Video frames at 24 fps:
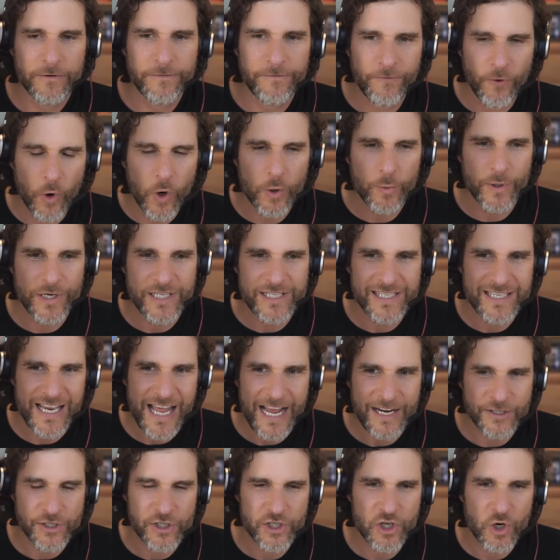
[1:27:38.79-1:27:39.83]
forward
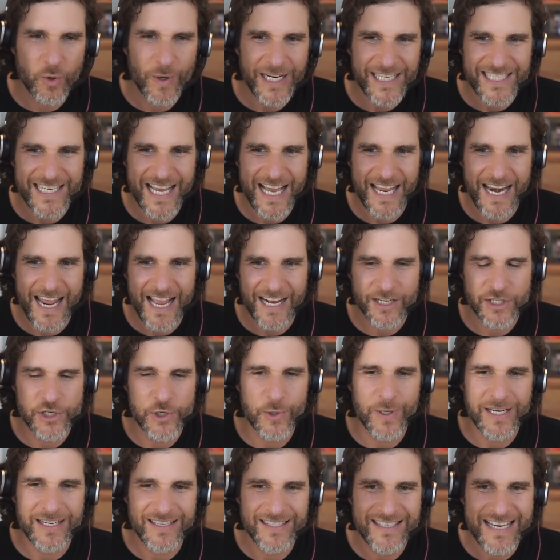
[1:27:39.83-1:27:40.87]
slash story 10x, you
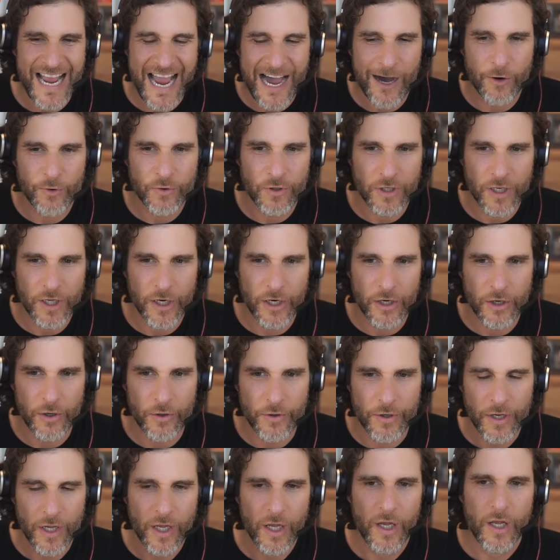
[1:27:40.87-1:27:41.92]
can
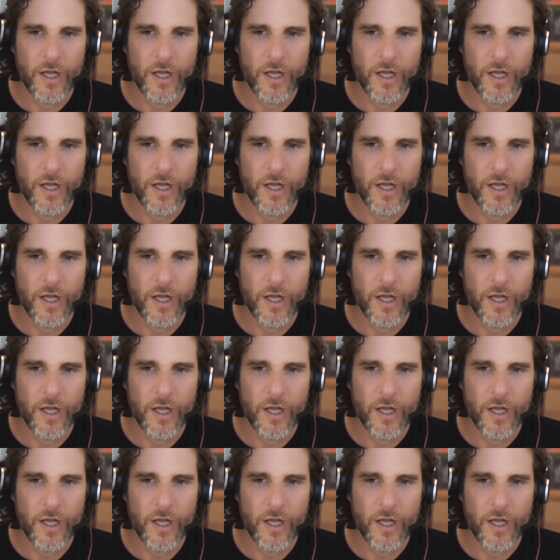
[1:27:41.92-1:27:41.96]
download